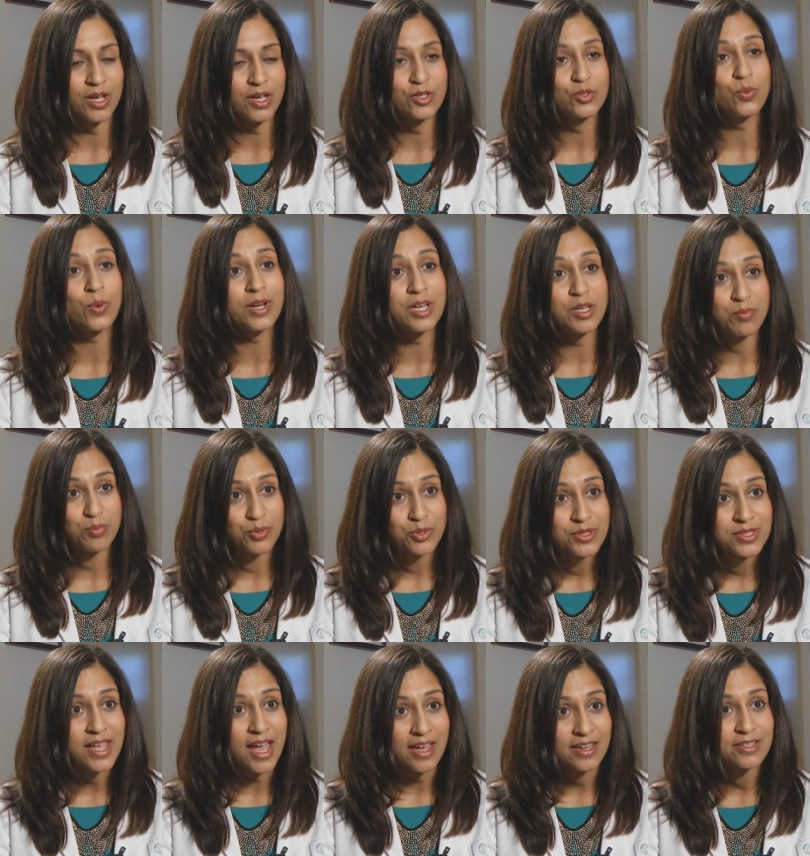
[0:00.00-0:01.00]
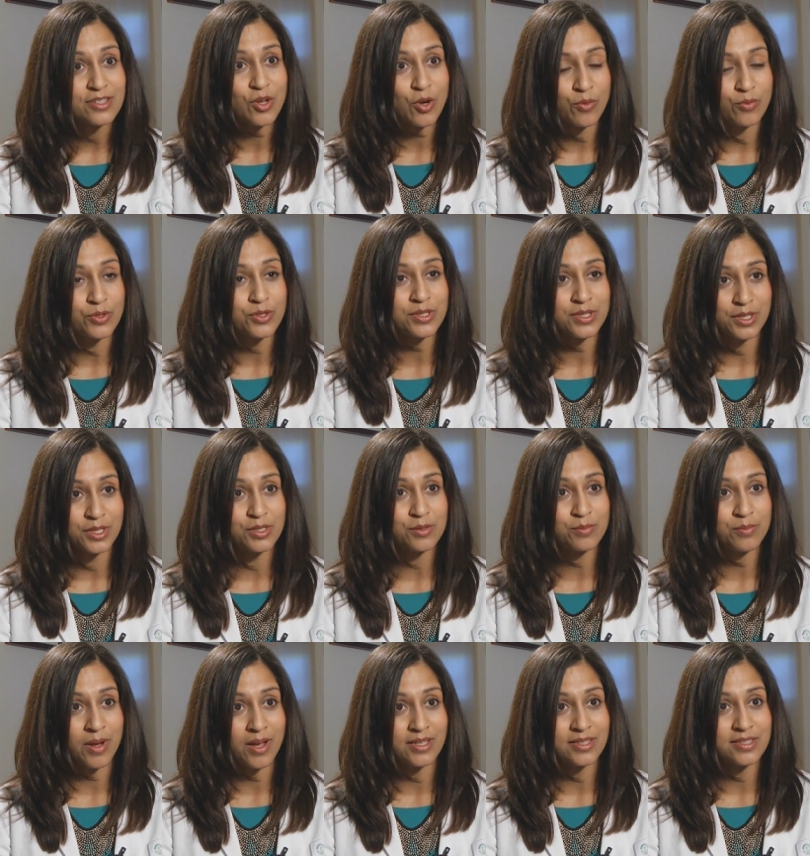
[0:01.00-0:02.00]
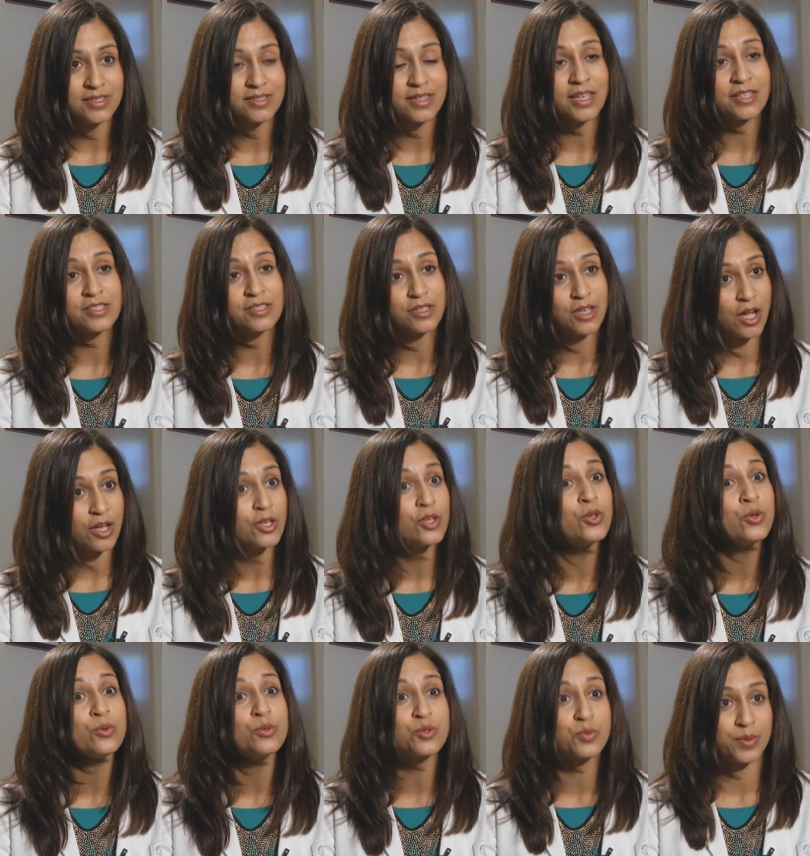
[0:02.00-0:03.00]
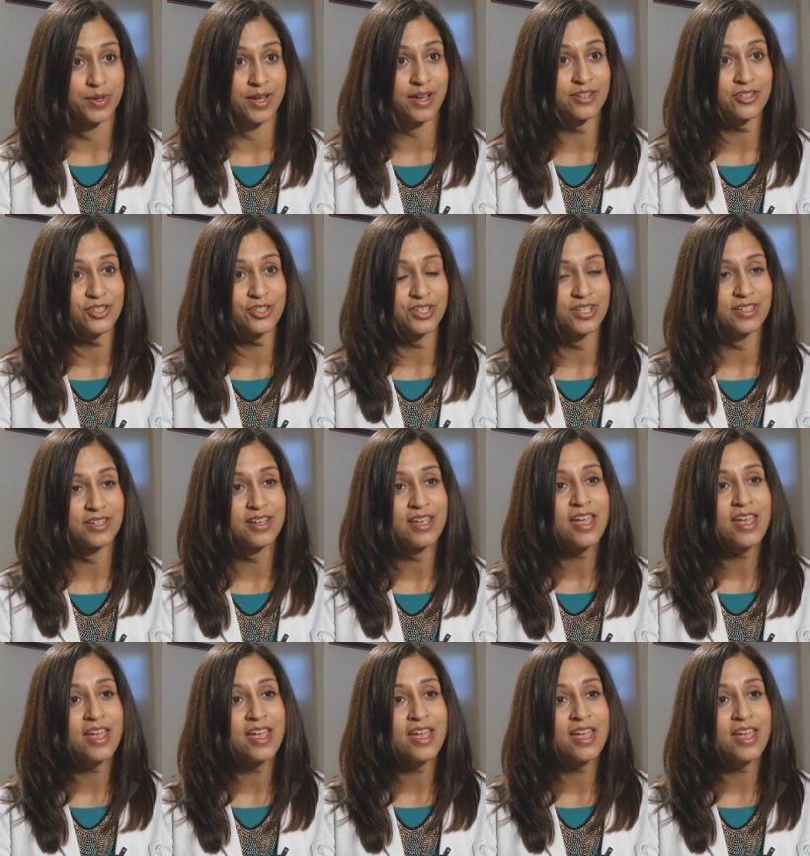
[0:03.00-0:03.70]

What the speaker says: 20% over 6 months. That's a huge reduction.